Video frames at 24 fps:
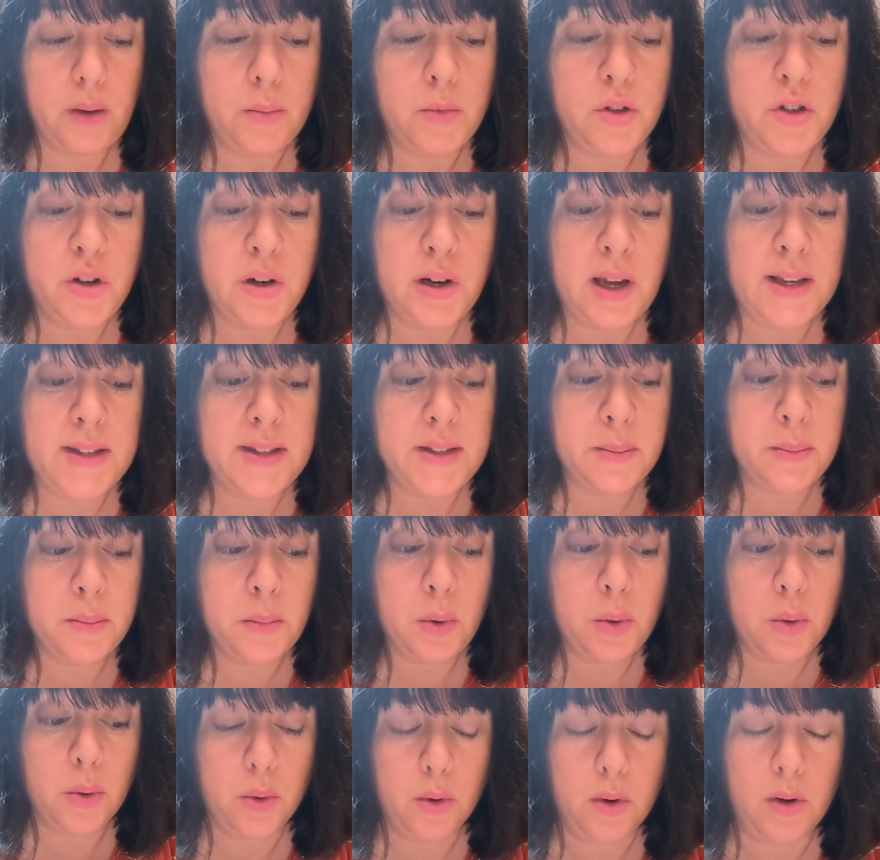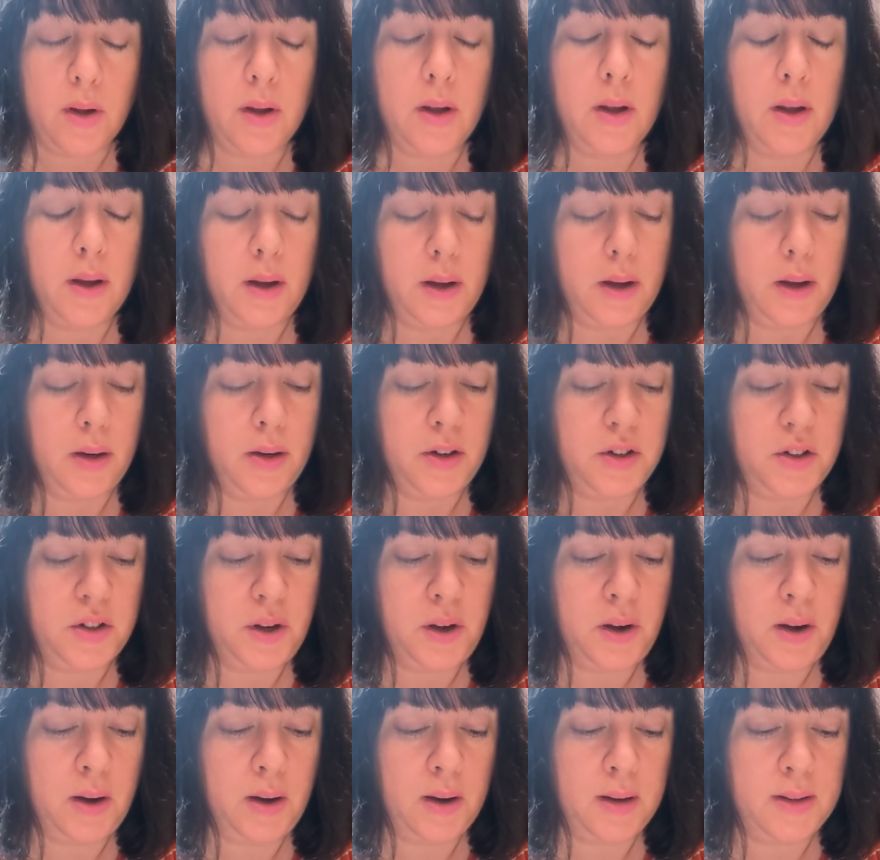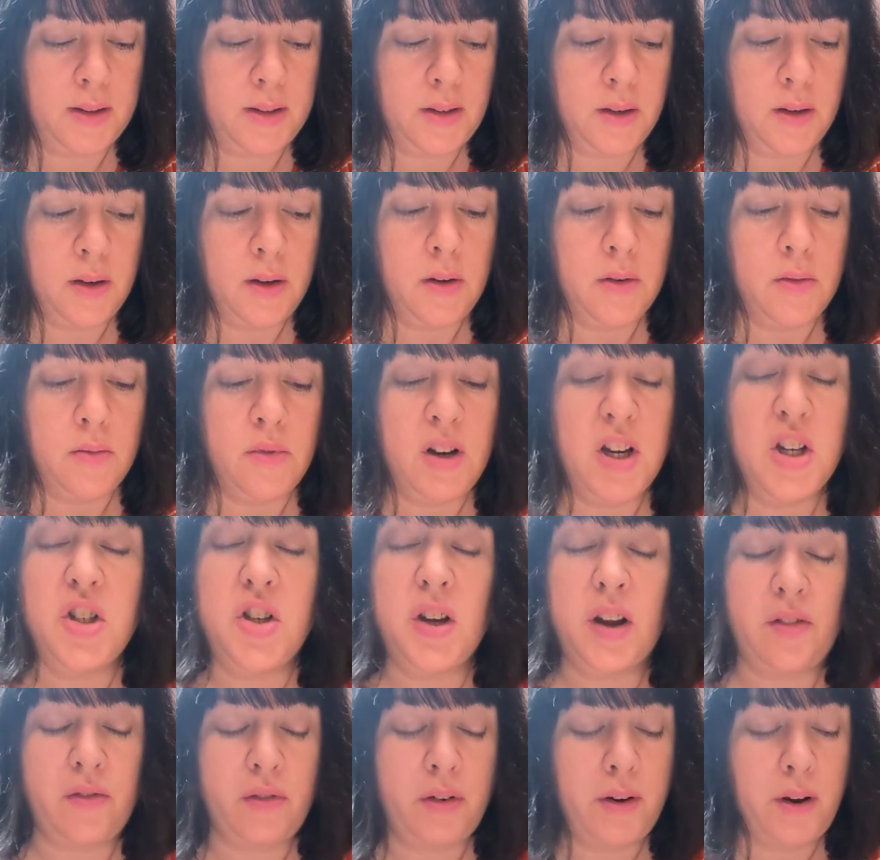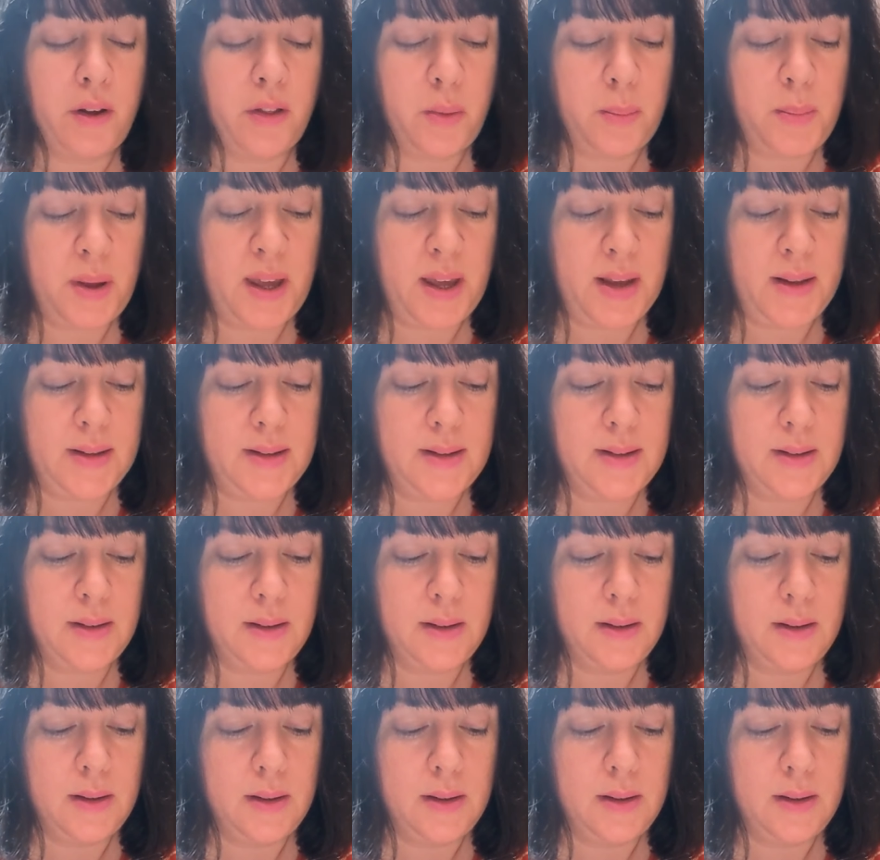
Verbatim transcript: Would you like some more? Anushka asked, reaching for another piece.